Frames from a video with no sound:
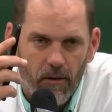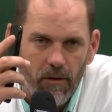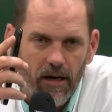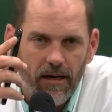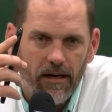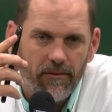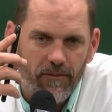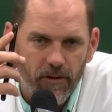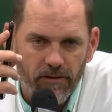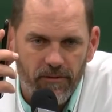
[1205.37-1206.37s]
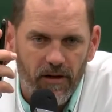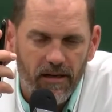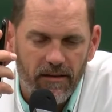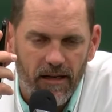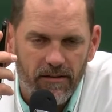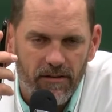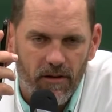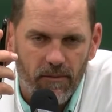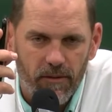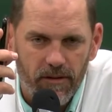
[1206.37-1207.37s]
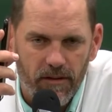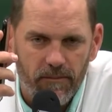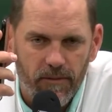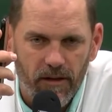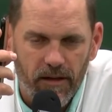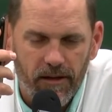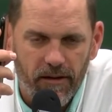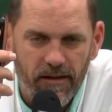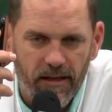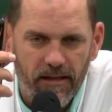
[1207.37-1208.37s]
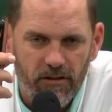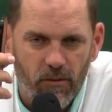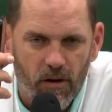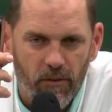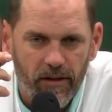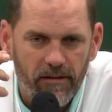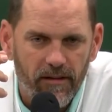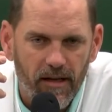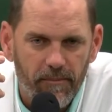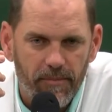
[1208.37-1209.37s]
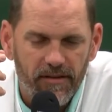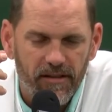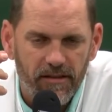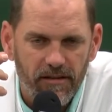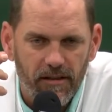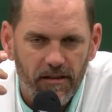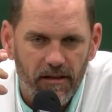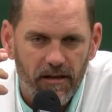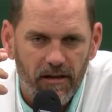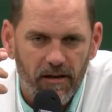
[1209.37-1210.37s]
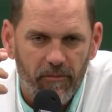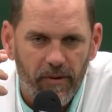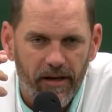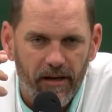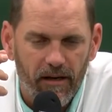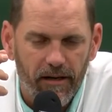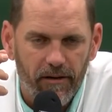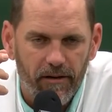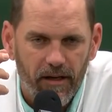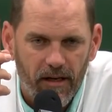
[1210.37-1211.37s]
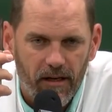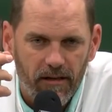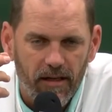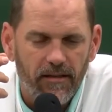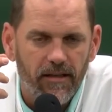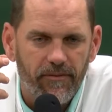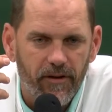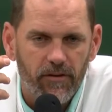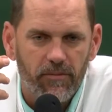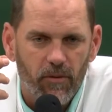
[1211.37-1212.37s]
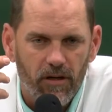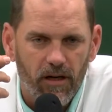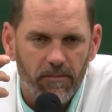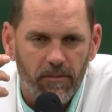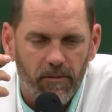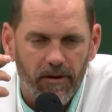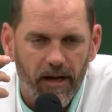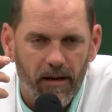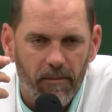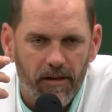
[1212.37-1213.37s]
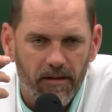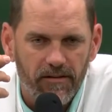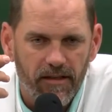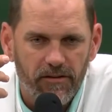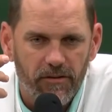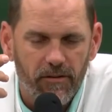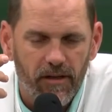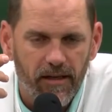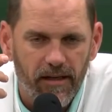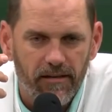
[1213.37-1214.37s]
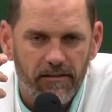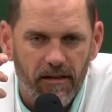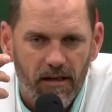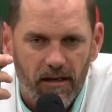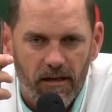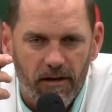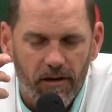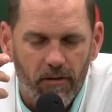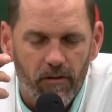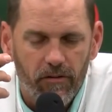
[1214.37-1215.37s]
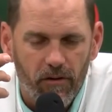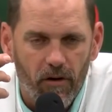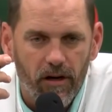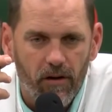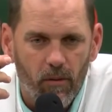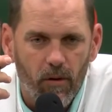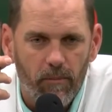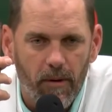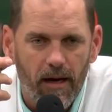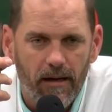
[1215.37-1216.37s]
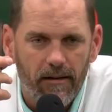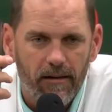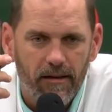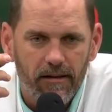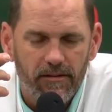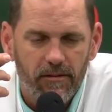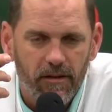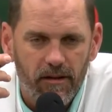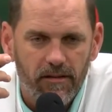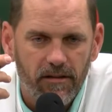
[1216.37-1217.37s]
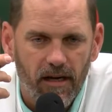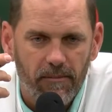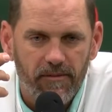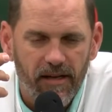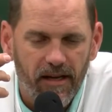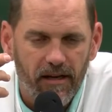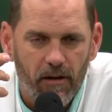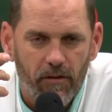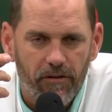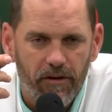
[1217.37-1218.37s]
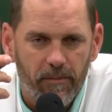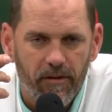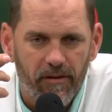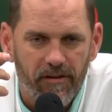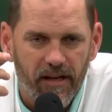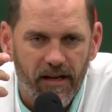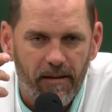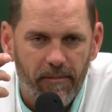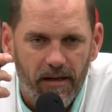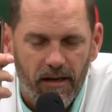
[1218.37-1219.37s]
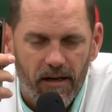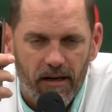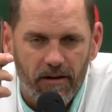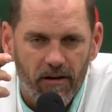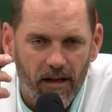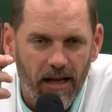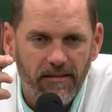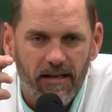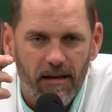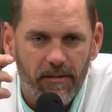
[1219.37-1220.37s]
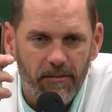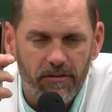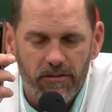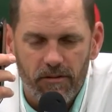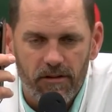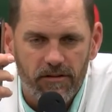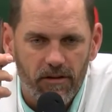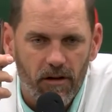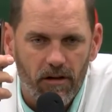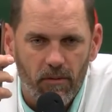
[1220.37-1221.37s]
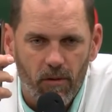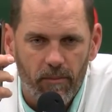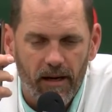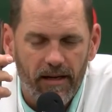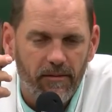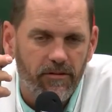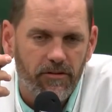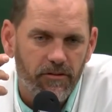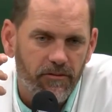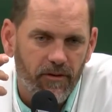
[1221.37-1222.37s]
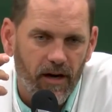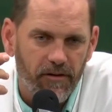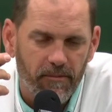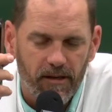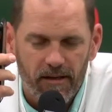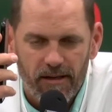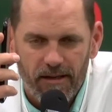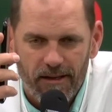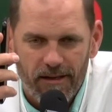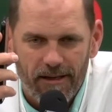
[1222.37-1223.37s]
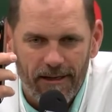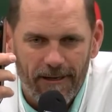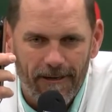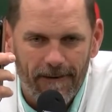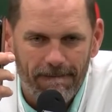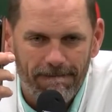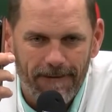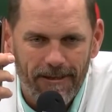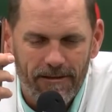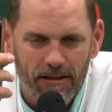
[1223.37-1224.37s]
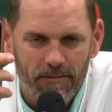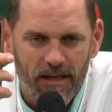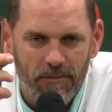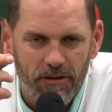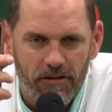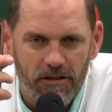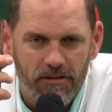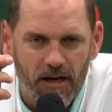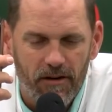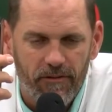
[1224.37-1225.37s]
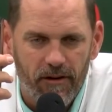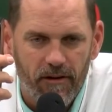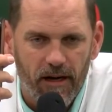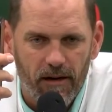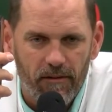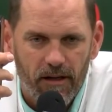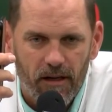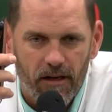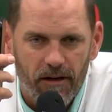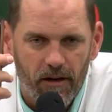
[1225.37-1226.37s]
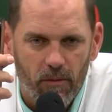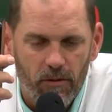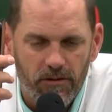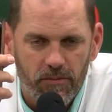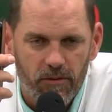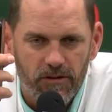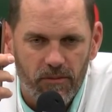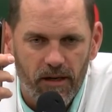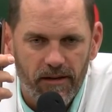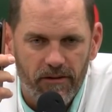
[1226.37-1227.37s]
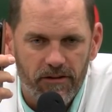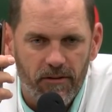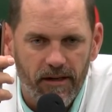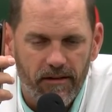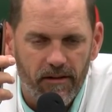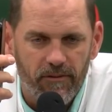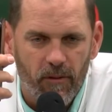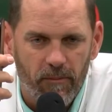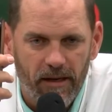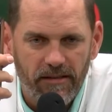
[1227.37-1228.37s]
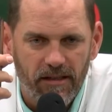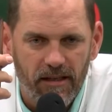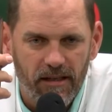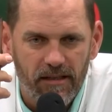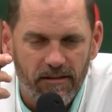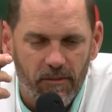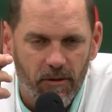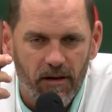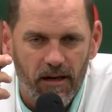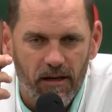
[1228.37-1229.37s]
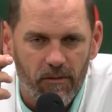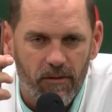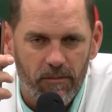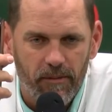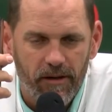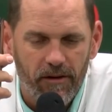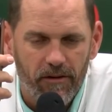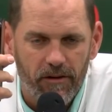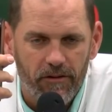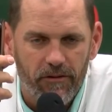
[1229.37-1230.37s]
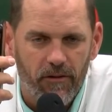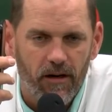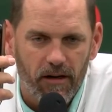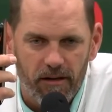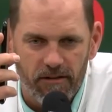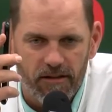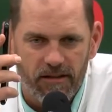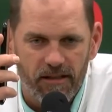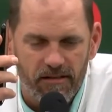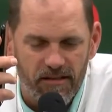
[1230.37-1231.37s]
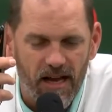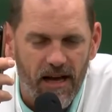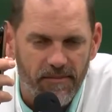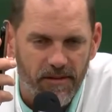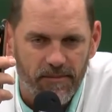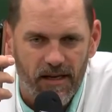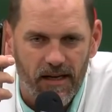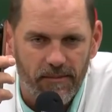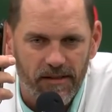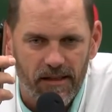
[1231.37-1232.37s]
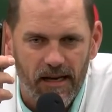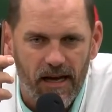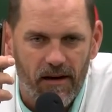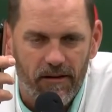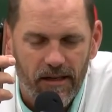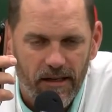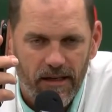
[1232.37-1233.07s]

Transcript: Well, I, first of all, I'd, I'd start with the, the, leader. I think he's grown into that position uh, of being a leader. I think he feels more comfortable now because he truly is you know, the starting quarterback. Uh, he's doing a good job of taking ownership of the team. You know, the last time he was truly the starting quarterback, he was a true freshman. Um, and sometimes you're just trying to figure out, you know, which which way the strength of the formation is and where do I go with it. I mean, you're, you're struggling to just get the snap sometimes. And now